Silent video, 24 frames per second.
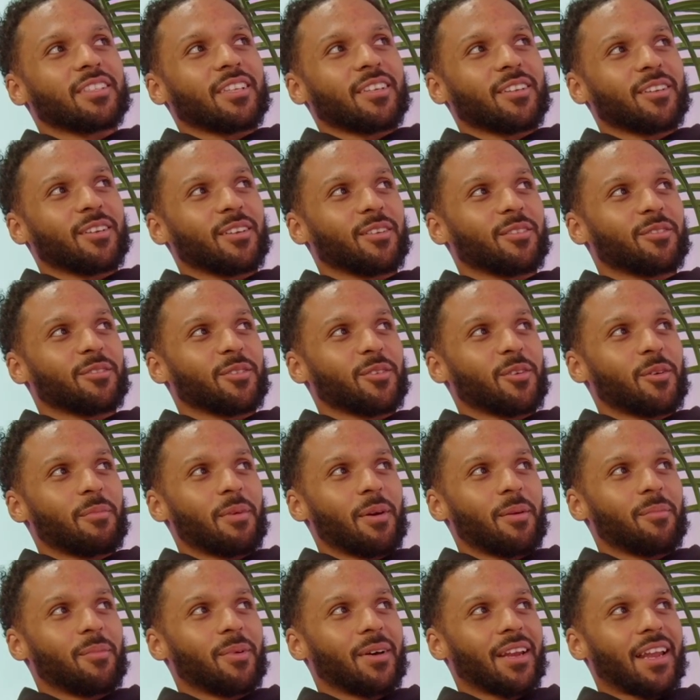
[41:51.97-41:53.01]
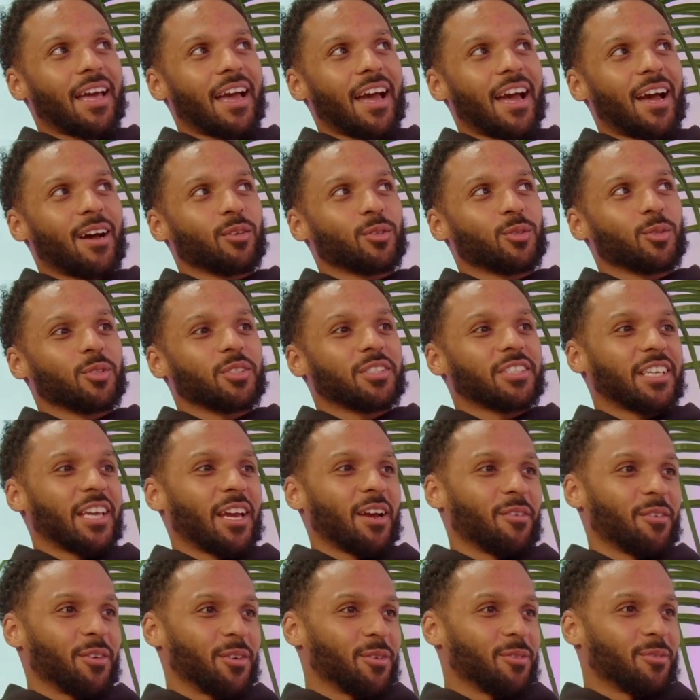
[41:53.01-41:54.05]
I don't know if you remember like how sort of
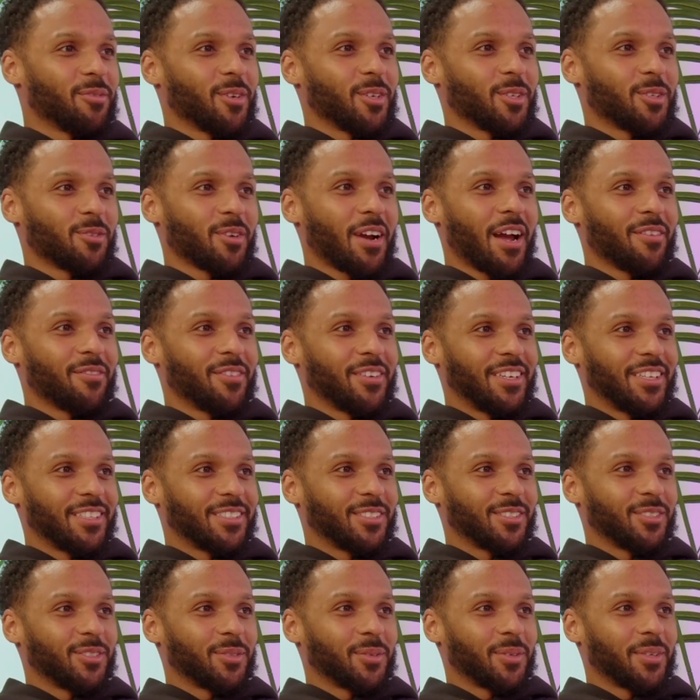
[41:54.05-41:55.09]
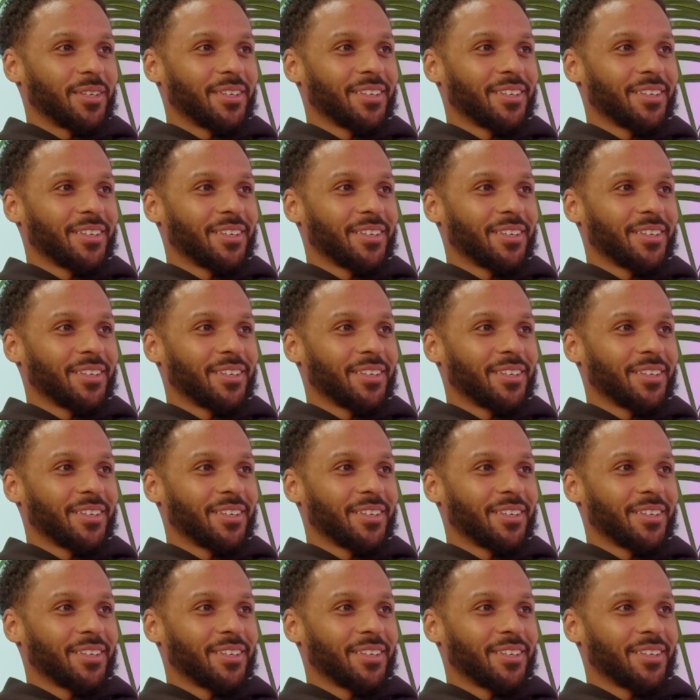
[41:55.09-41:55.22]
scary your first driving lessons were.